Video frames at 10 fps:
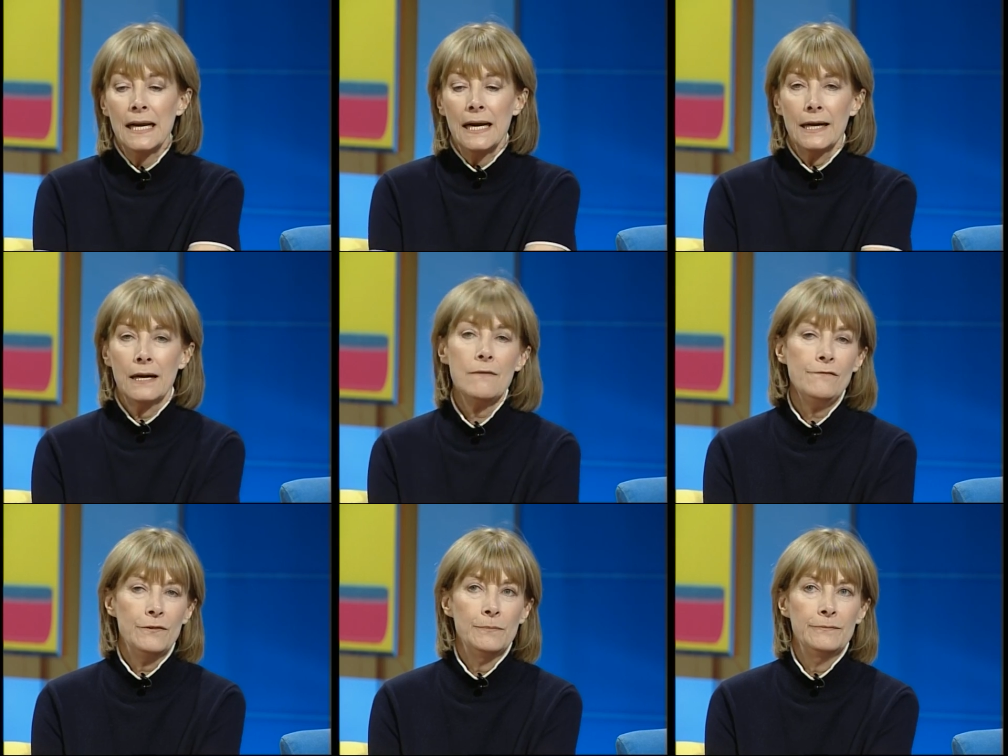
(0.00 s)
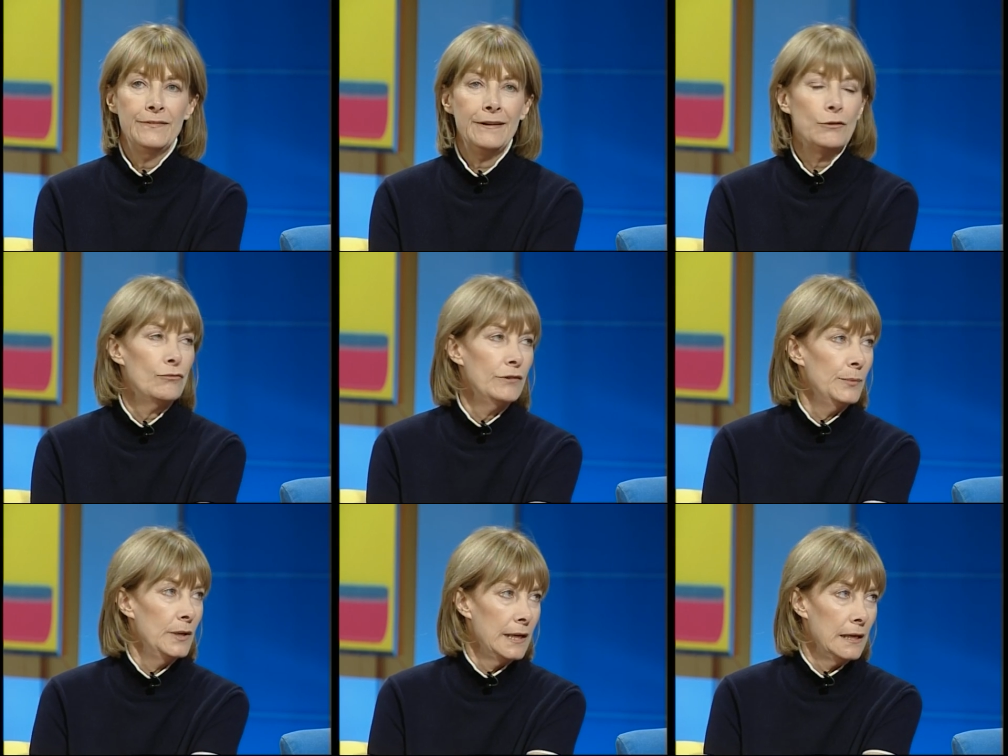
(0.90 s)
I come from a very ordinary
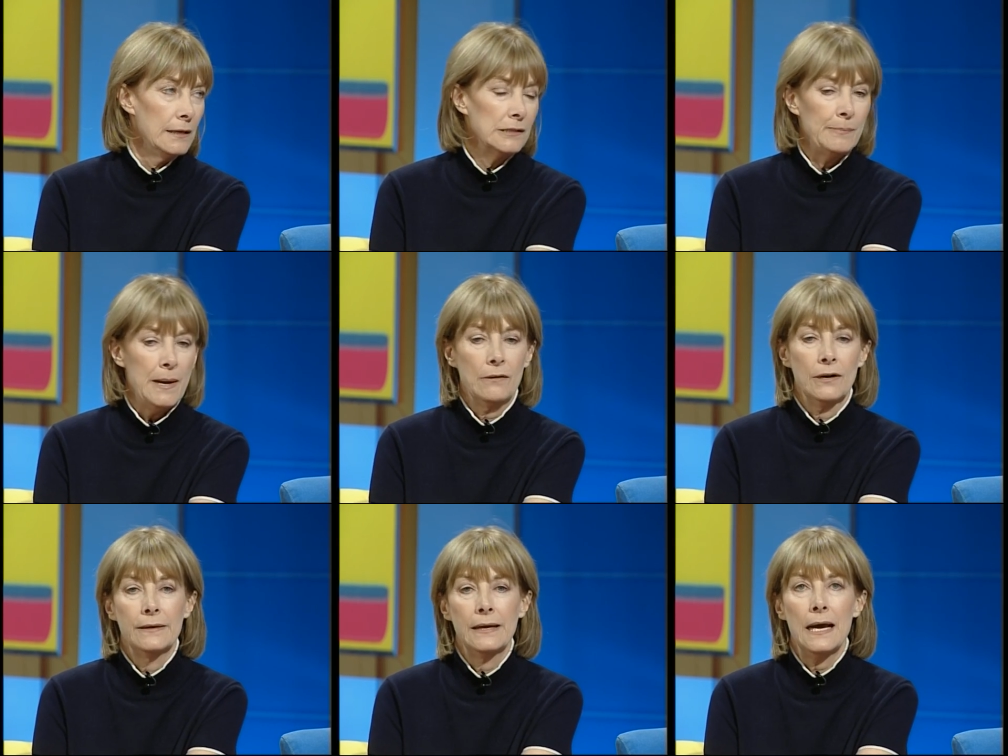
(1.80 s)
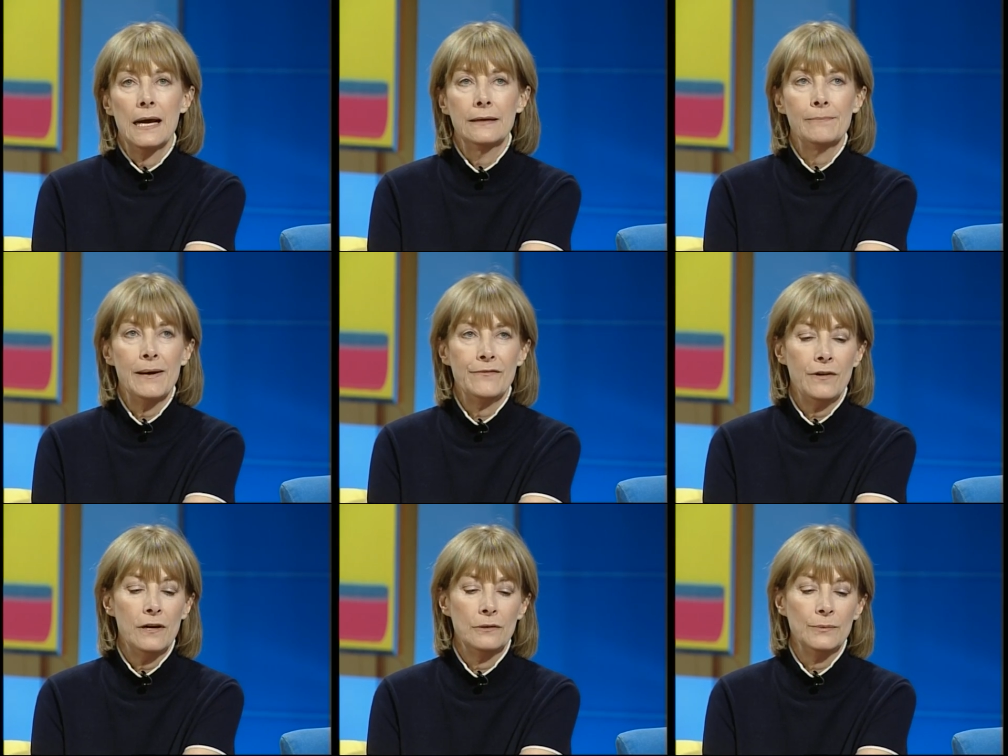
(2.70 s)
working-class background, and my
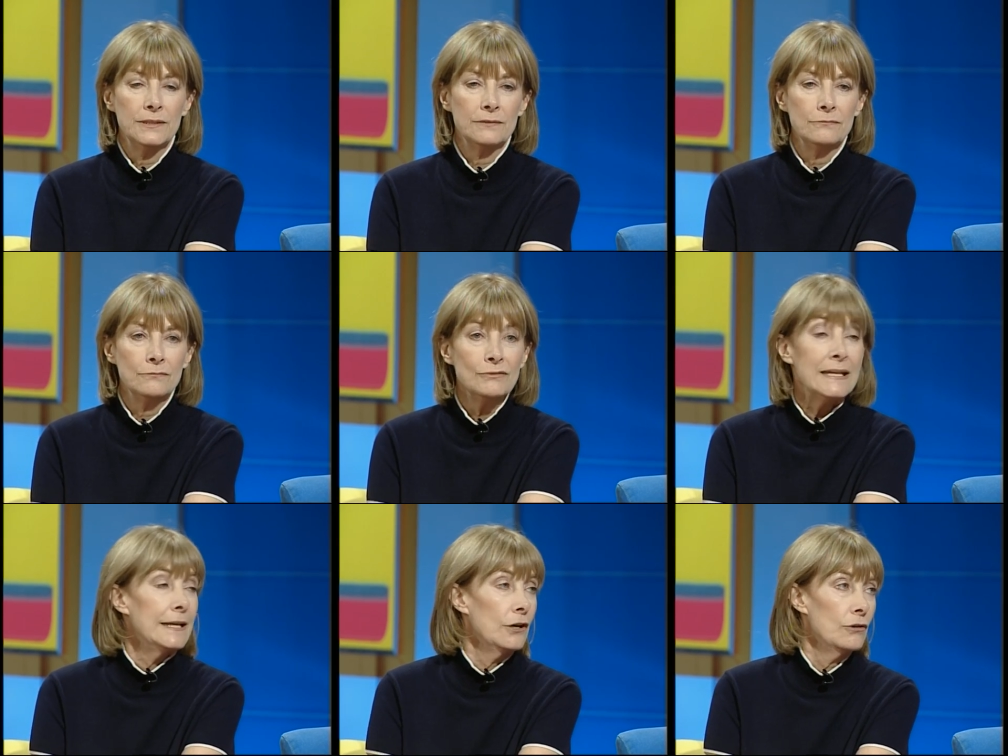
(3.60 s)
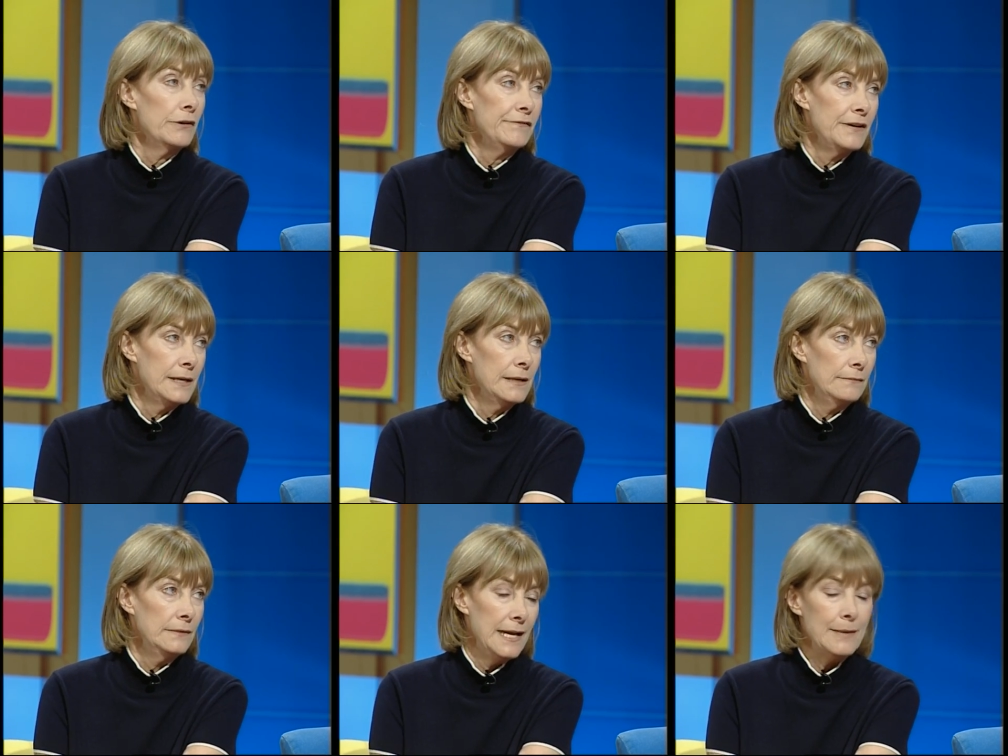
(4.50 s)
father was really a glorified
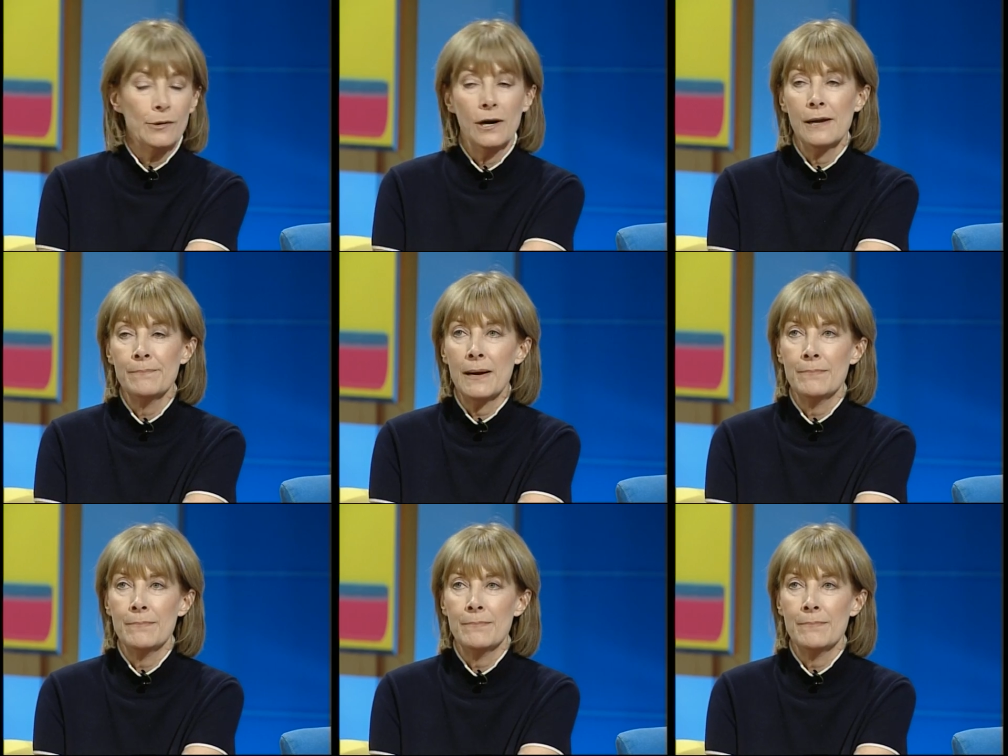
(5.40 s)
labourer, and my